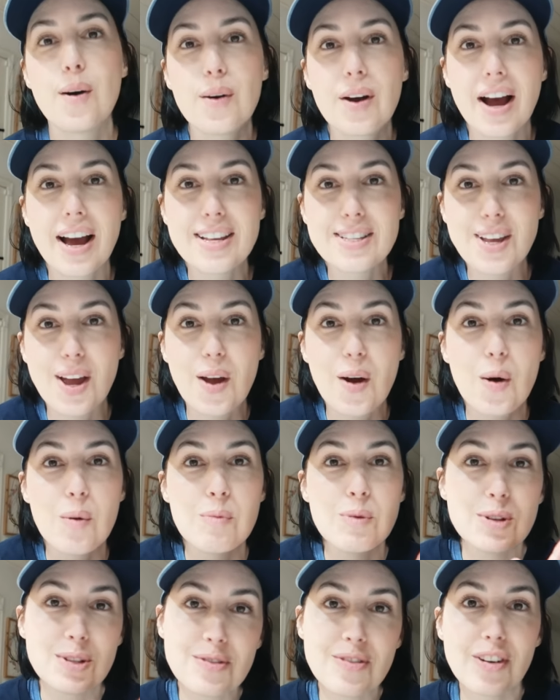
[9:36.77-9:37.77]
Oh guys, I
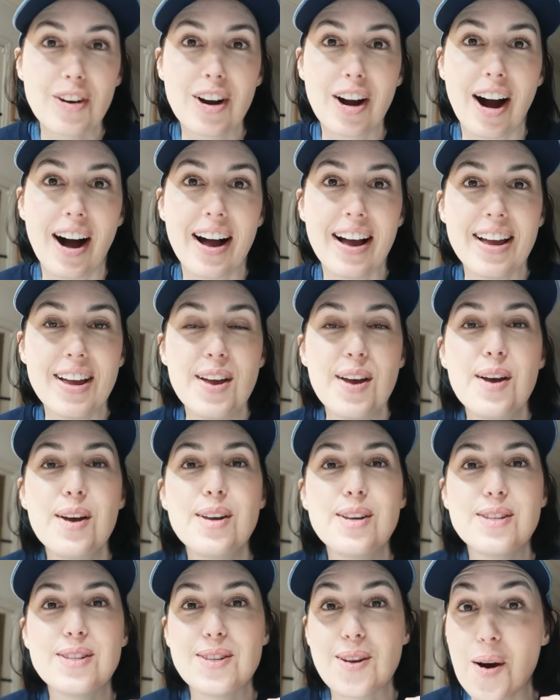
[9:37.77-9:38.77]
almost forgot.
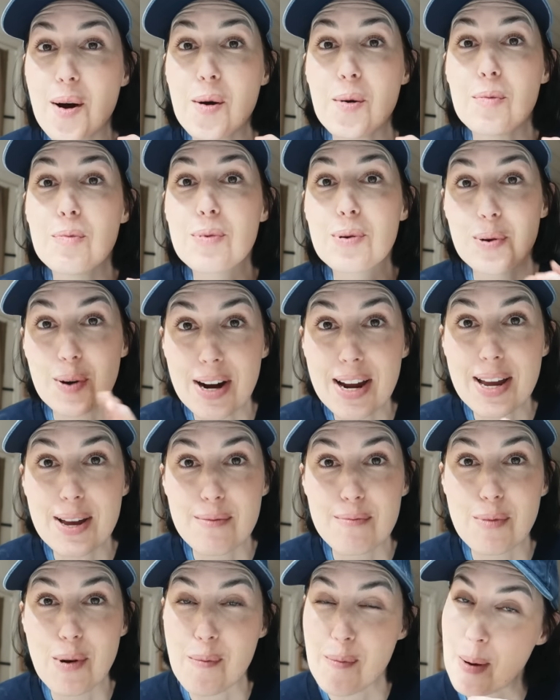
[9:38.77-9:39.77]
So
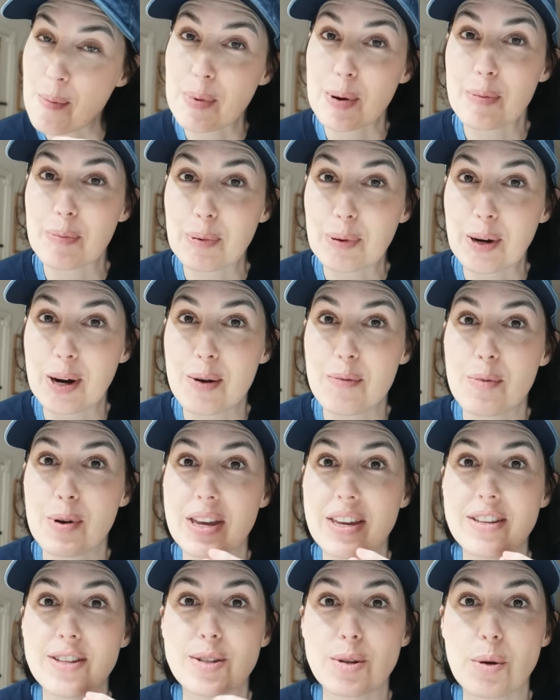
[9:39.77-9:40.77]
Prim, remember Prim,
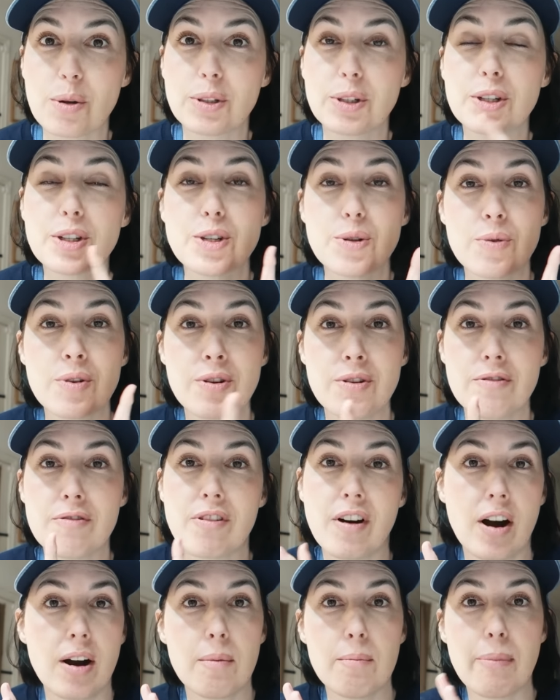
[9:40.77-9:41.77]
we sold her to a new
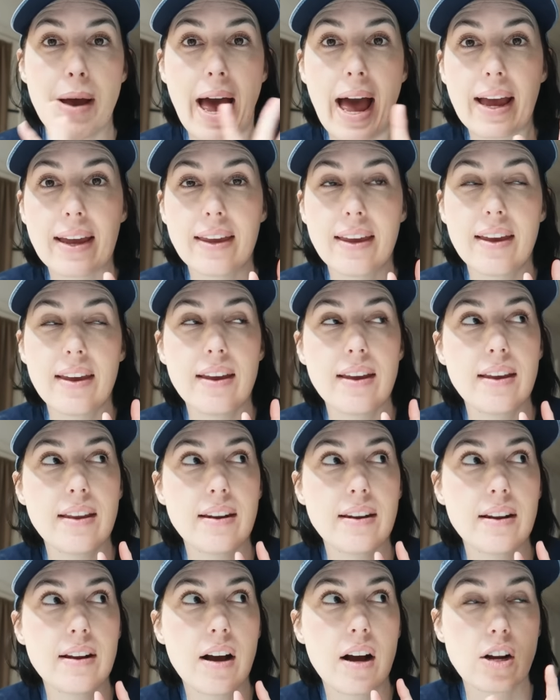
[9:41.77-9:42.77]
farm back
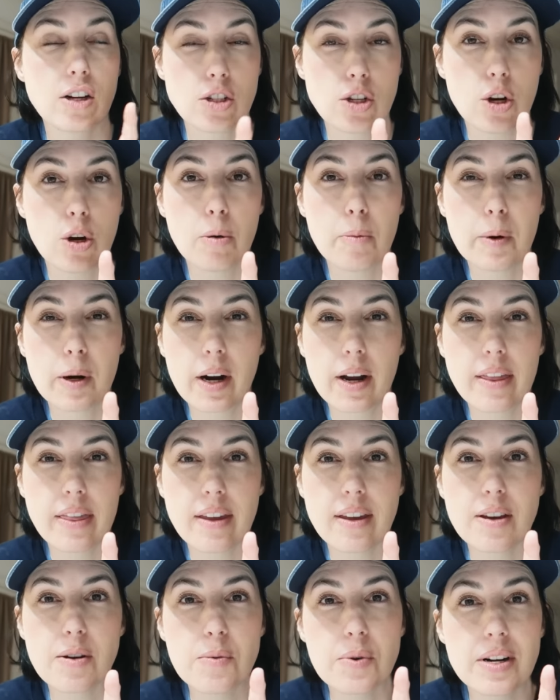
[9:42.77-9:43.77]
in October, I
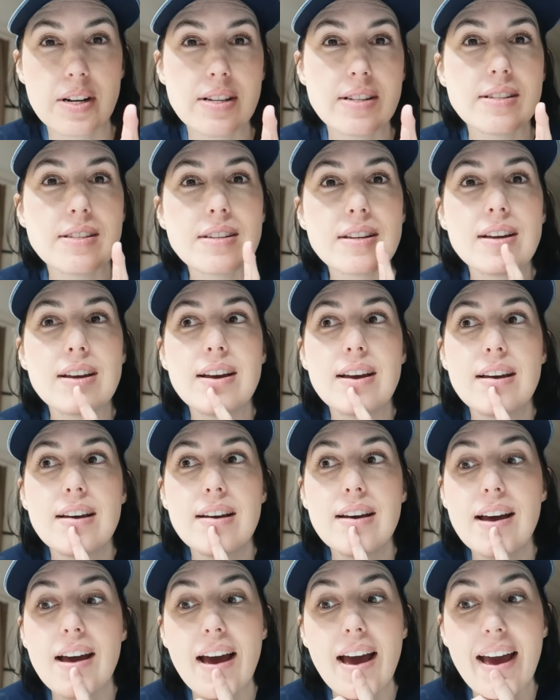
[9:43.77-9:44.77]
think it was
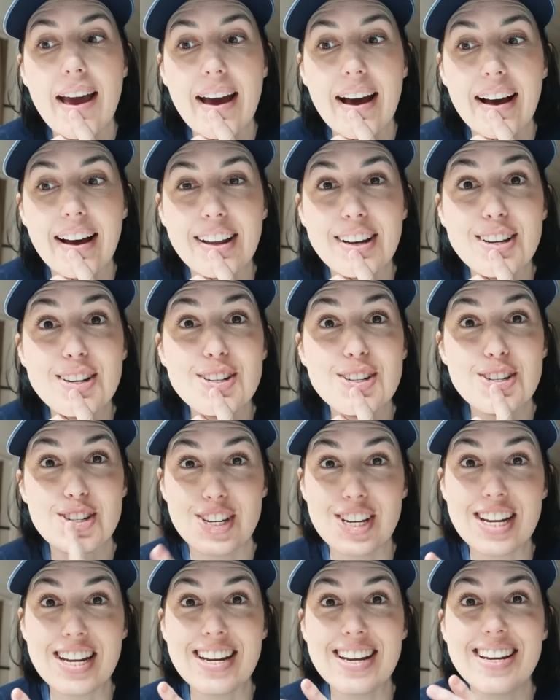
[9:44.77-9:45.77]
and
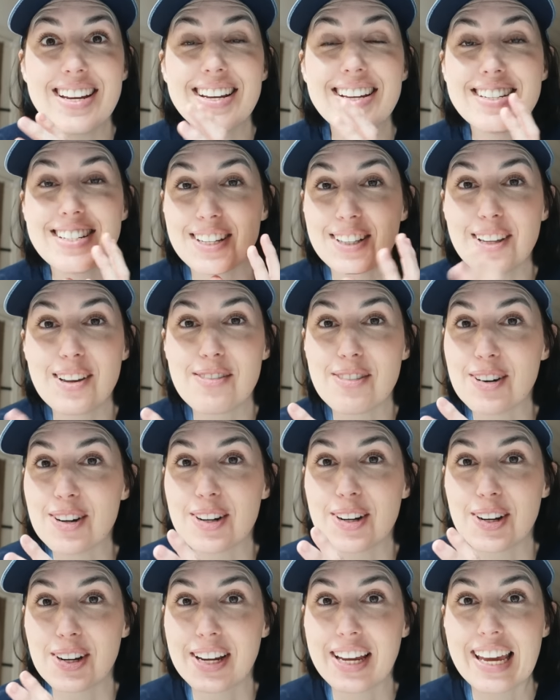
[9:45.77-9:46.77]
she delivered
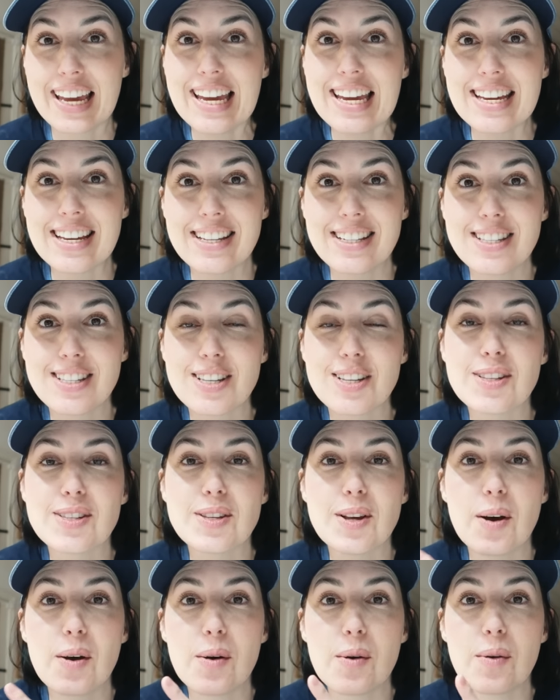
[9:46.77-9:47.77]
her kids.
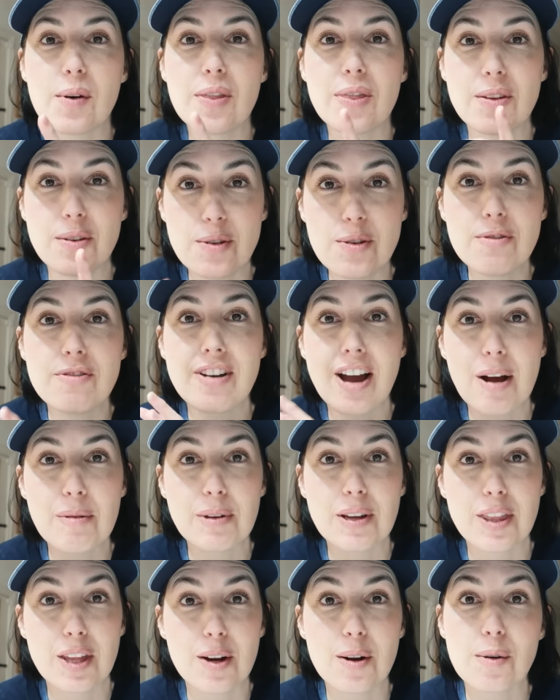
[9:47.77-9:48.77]
So the new
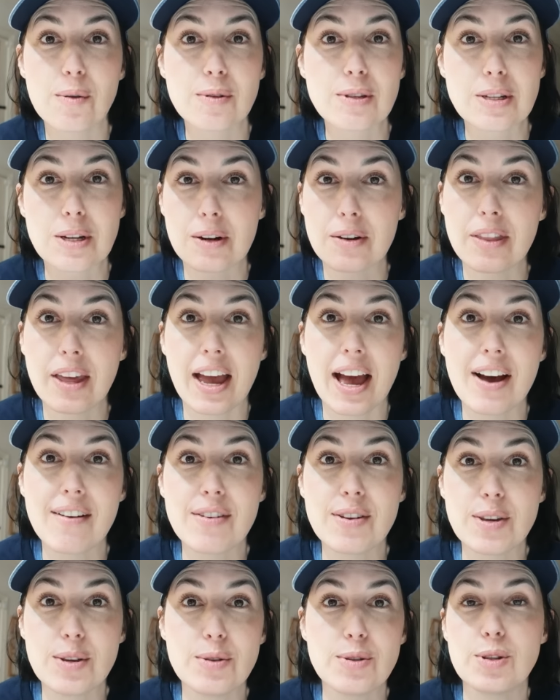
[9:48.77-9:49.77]
family that owns her, they have a
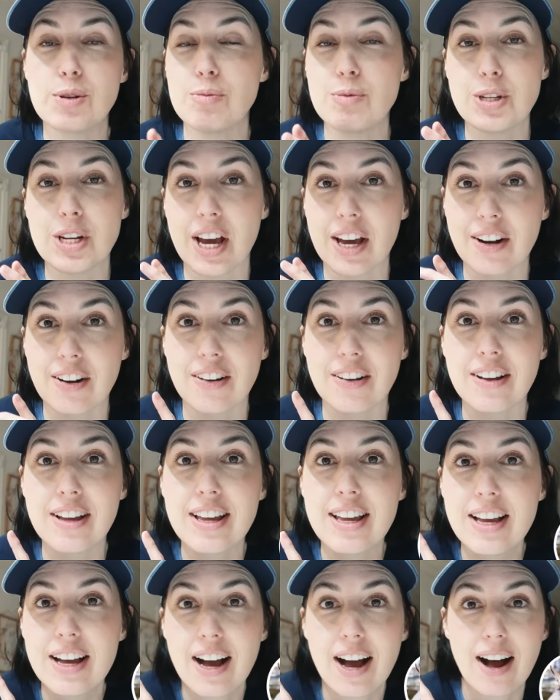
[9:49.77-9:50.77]
YouTube channel
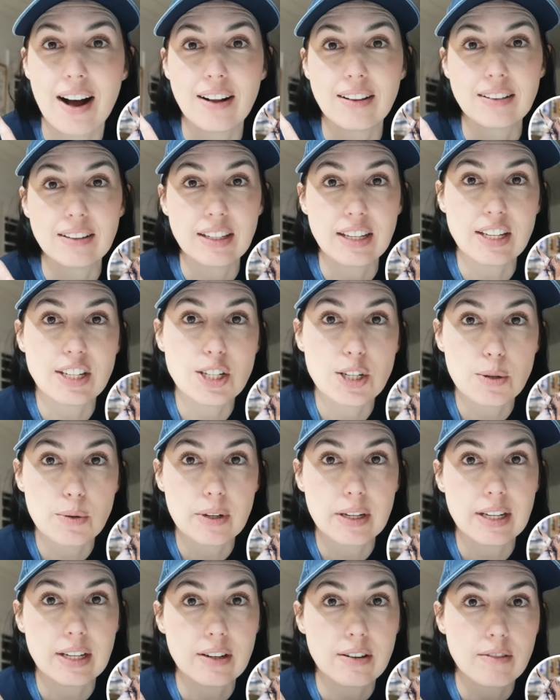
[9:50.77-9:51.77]
I'll link to
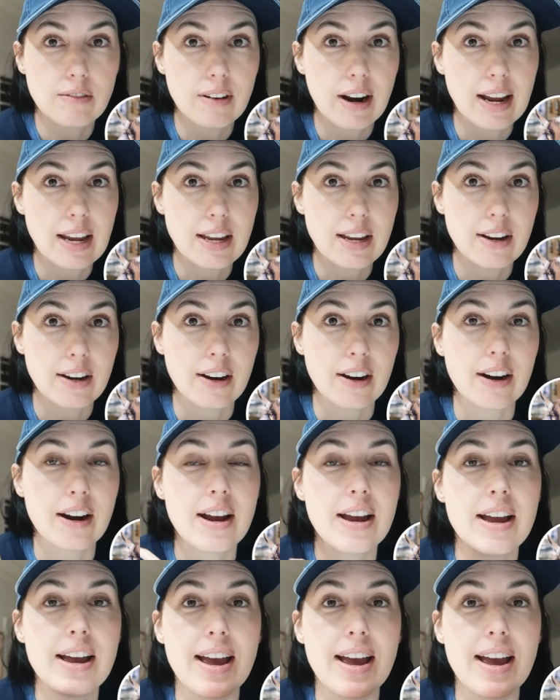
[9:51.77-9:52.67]
it right here.